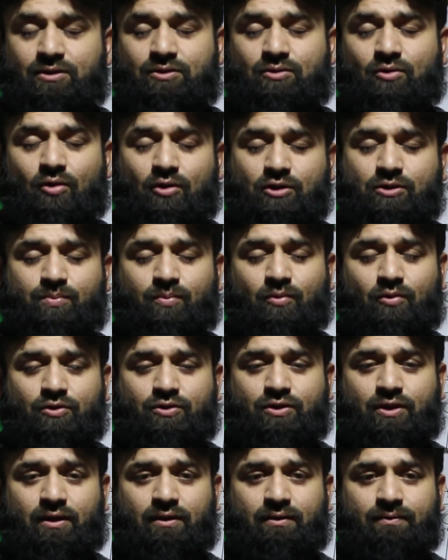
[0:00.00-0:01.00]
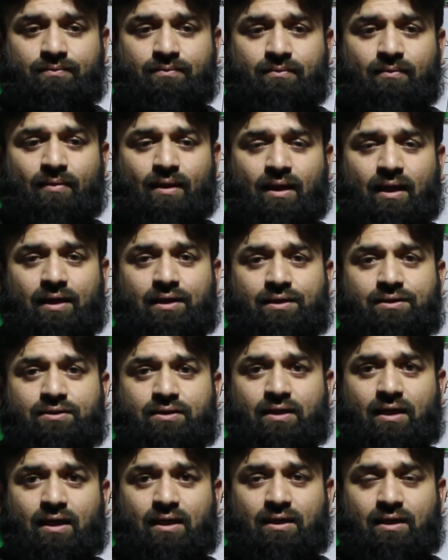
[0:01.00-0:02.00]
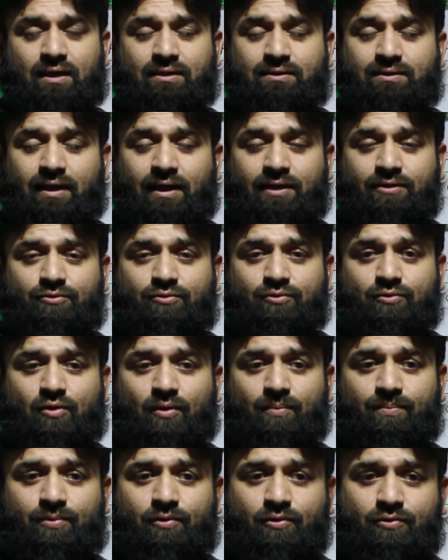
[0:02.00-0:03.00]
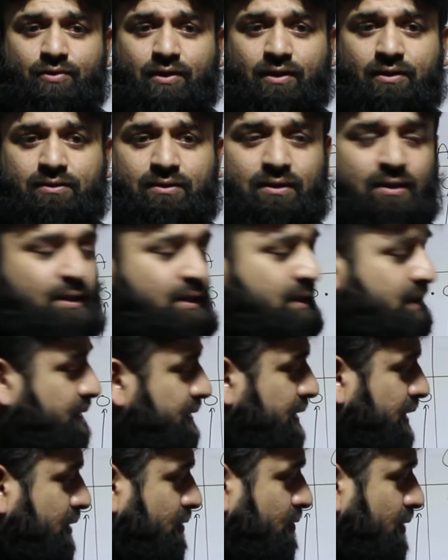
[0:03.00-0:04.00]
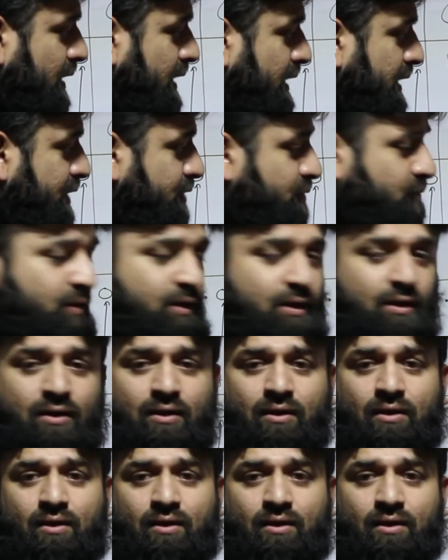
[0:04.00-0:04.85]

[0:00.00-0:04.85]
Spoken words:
host portion, and it is assigned to computers. Thereby it will